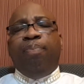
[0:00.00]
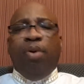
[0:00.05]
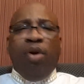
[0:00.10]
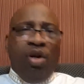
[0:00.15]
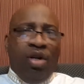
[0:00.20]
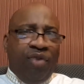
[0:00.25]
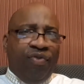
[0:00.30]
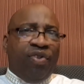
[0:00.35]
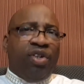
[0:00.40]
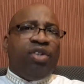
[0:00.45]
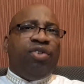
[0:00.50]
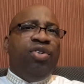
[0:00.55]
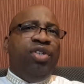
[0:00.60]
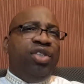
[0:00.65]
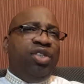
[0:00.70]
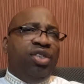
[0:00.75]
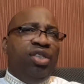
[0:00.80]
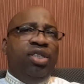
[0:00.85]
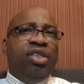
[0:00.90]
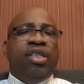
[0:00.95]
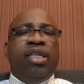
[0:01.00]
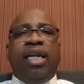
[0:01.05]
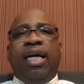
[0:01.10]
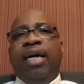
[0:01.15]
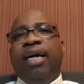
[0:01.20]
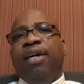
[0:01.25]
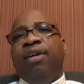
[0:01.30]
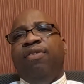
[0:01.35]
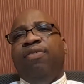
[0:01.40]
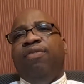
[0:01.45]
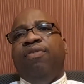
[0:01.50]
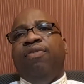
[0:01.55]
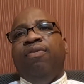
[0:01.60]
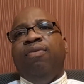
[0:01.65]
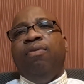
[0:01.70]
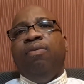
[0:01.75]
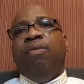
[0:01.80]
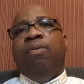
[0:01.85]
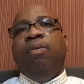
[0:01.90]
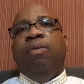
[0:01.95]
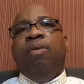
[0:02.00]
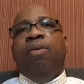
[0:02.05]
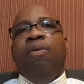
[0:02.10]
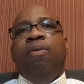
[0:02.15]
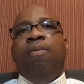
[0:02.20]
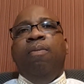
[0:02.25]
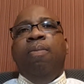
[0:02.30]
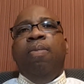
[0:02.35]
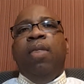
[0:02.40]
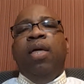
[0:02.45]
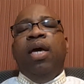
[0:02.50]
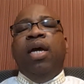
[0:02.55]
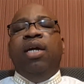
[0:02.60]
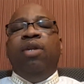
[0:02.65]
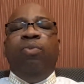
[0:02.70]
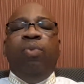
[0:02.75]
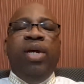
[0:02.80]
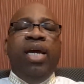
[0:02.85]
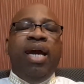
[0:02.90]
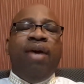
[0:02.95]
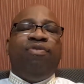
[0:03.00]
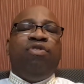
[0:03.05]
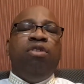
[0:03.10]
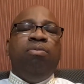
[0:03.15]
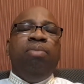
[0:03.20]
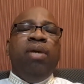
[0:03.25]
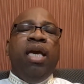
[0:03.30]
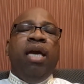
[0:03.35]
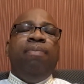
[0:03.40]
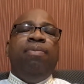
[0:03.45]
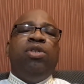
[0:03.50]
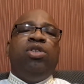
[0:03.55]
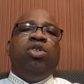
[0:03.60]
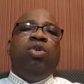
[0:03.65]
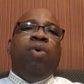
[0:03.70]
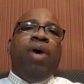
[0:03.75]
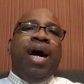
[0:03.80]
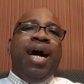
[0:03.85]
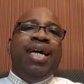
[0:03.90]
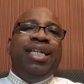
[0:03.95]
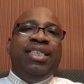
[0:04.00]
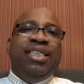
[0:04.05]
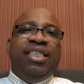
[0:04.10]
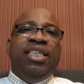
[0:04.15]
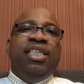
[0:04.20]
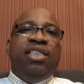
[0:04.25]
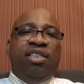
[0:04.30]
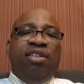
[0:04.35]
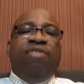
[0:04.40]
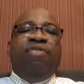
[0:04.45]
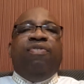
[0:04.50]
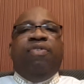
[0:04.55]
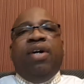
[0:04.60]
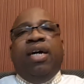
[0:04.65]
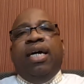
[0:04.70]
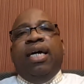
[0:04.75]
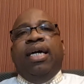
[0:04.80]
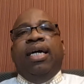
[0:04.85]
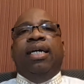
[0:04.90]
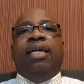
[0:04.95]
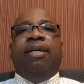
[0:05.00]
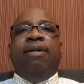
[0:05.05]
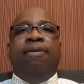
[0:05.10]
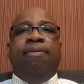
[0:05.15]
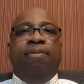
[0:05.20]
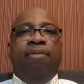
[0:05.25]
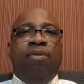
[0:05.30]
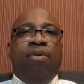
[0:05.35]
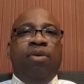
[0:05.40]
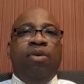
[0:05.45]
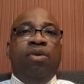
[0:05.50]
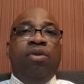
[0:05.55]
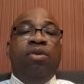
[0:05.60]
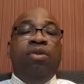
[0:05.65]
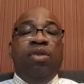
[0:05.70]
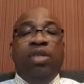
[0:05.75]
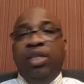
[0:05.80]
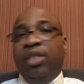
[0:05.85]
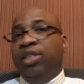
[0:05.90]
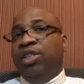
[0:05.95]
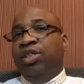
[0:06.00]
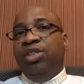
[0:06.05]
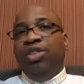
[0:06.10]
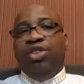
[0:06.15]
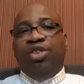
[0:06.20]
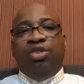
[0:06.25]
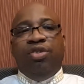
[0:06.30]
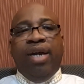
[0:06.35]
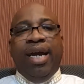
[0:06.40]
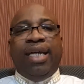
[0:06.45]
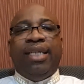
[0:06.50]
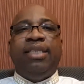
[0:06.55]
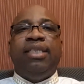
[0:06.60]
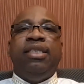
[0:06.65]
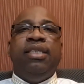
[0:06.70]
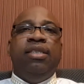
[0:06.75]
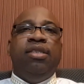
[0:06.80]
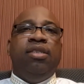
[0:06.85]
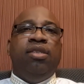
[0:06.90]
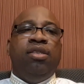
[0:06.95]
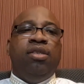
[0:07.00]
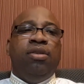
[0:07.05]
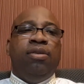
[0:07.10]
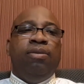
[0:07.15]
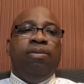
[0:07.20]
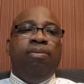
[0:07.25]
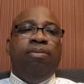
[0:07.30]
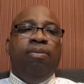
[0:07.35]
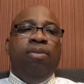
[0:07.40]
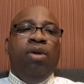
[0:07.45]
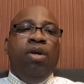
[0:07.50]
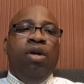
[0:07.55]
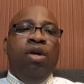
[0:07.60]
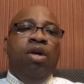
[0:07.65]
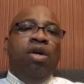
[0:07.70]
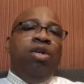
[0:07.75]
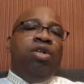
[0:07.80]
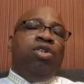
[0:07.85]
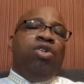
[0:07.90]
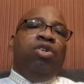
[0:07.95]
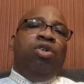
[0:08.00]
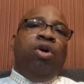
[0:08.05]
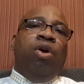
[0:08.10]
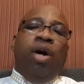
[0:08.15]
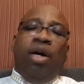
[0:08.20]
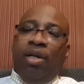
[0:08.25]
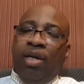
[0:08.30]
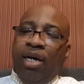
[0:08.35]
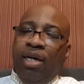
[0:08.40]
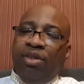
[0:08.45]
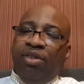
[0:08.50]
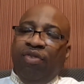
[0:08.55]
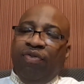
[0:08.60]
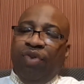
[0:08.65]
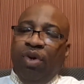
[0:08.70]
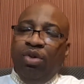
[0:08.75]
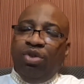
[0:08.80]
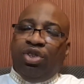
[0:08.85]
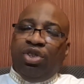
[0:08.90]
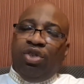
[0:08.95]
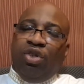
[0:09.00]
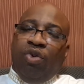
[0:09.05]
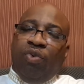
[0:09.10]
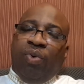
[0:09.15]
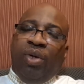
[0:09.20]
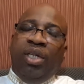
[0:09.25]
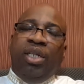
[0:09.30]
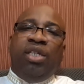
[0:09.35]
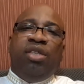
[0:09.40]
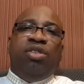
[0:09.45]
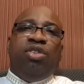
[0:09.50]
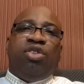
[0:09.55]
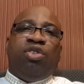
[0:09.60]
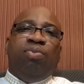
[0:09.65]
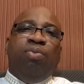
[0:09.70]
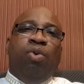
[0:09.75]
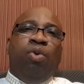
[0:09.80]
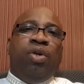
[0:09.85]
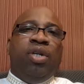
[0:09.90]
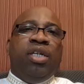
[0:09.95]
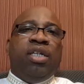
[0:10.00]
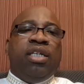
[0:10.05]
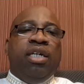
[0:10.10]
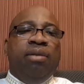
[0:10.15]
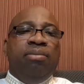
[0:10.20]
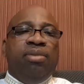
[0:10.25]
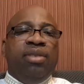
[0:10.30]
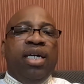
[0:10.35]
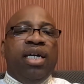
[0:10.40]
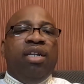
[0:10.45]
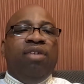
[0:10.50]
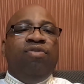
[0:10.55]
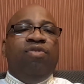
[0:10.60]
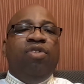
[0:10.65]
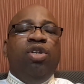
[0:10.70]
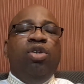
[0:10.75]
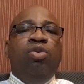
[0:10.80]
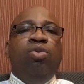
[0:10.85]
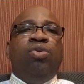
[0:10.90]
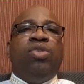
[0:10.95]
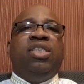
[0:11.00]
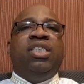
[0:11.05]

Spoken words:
part of a Christian's life, and we have to be able to identify these distractions. You know, our devotional reading this morning comes out of Luke